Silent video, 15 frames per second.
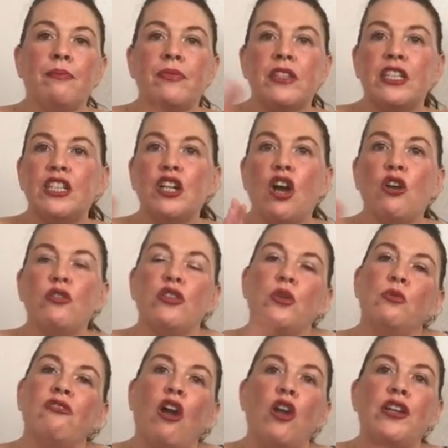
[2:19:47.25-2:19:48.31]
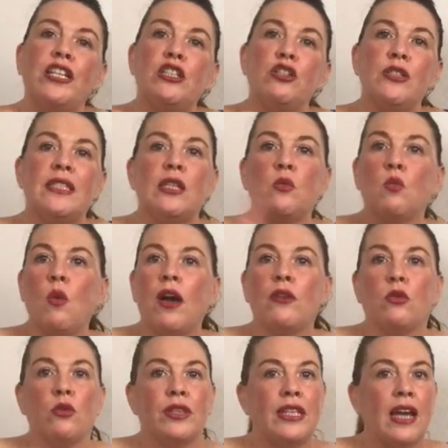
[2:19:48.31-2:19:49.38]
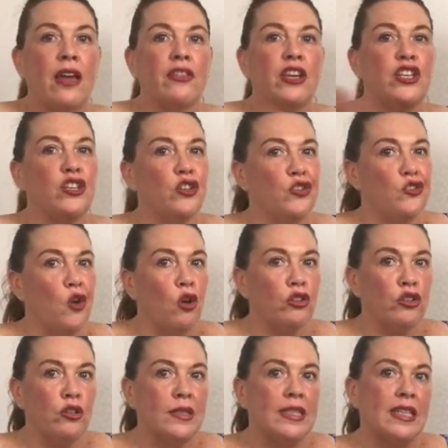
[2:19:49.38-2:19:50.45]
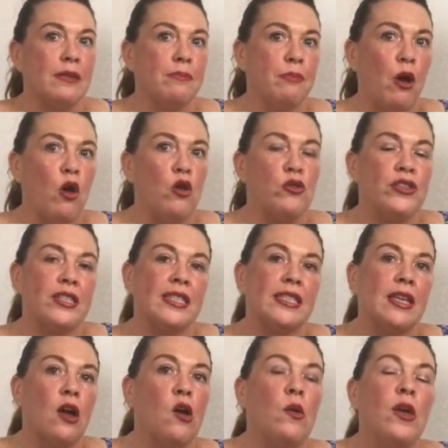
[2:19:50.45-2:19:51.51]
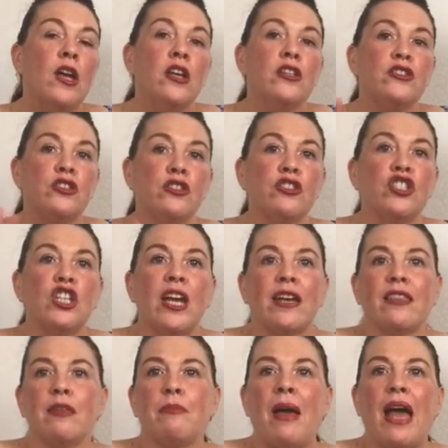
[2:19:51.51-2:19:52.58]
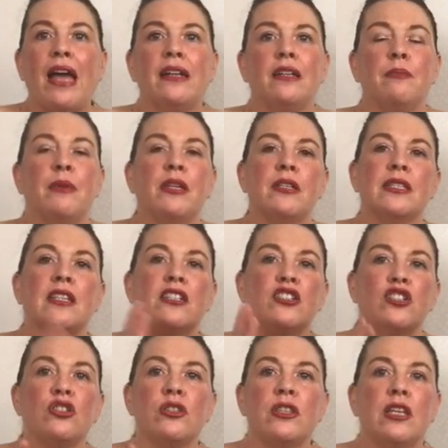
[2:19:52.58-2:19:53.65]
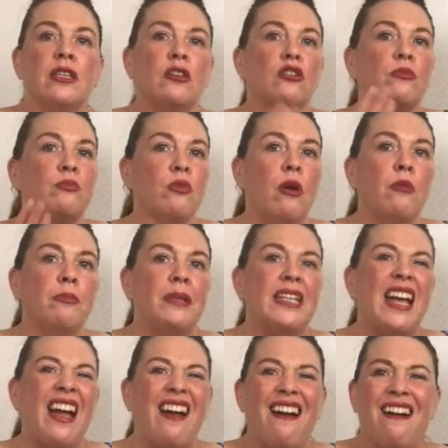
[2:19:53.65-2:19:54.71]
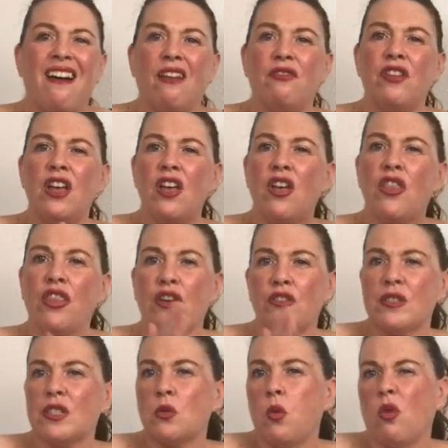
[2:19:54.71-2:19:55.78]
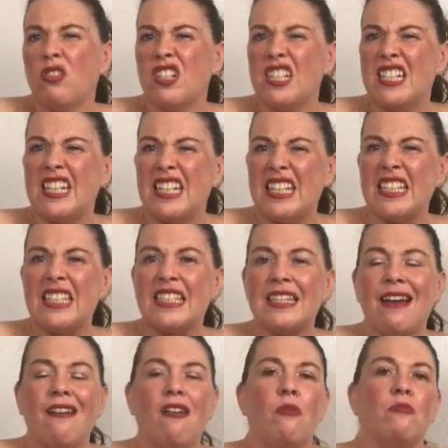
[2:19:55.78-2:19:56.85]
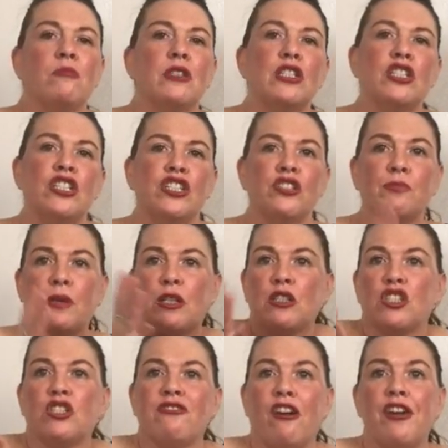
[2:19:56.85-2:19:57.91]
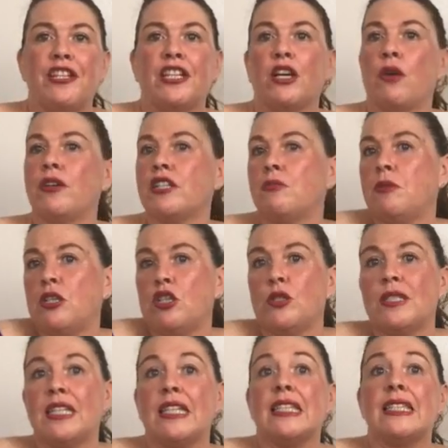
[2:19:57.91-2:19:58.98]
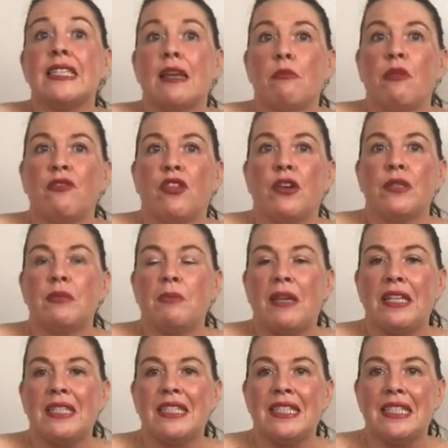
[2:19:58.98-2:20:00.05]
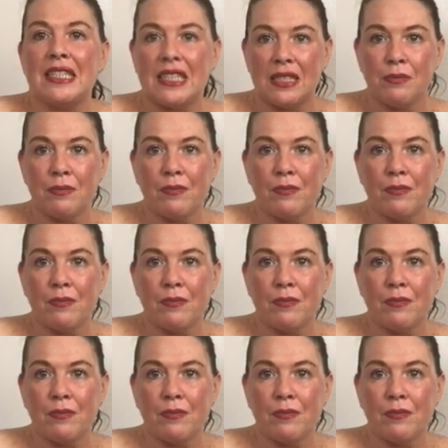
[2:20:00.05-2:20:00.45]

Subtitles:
you know, you're only using one or the other, you're not using both. So do check the pattern, because I do think you could probably halve those quantities because you're only going to be using some of those pieces.